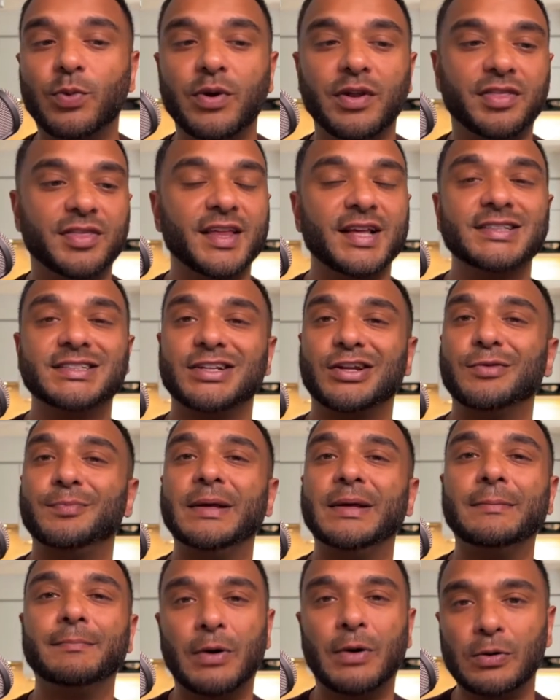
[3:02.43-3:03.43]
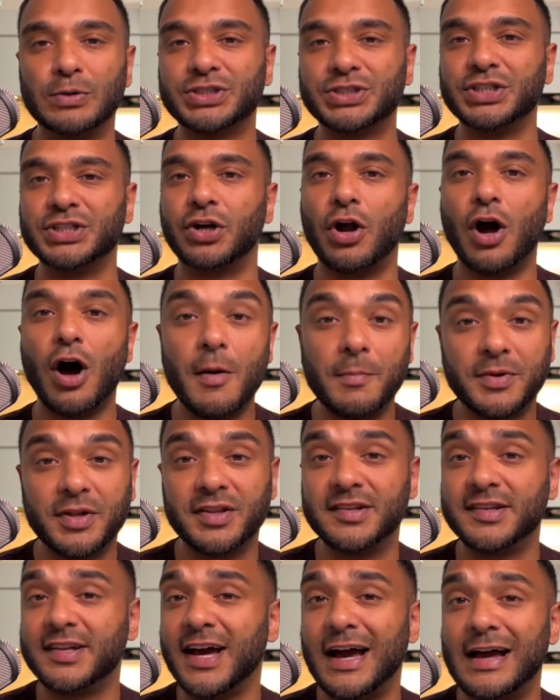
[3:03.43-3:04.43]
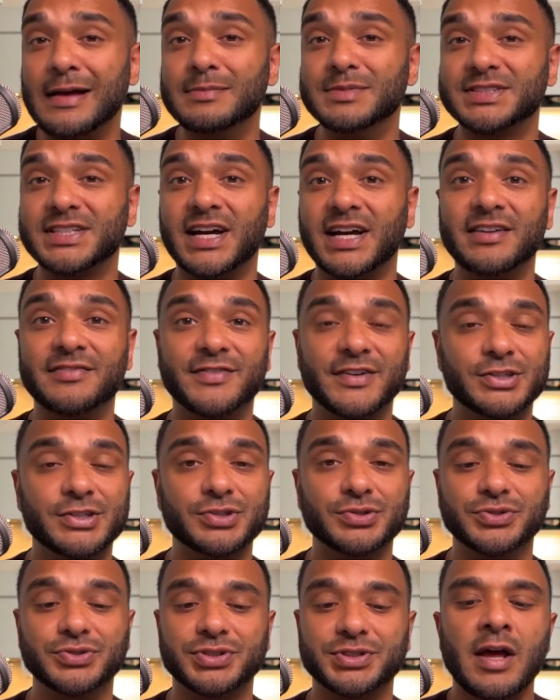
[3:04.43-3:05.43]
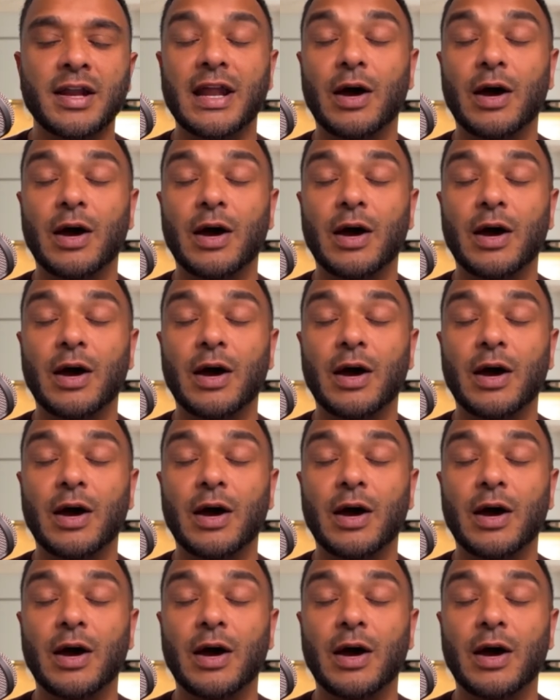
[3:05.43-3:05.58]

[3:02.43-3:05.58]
things that are being posted or up to the times kind of issues.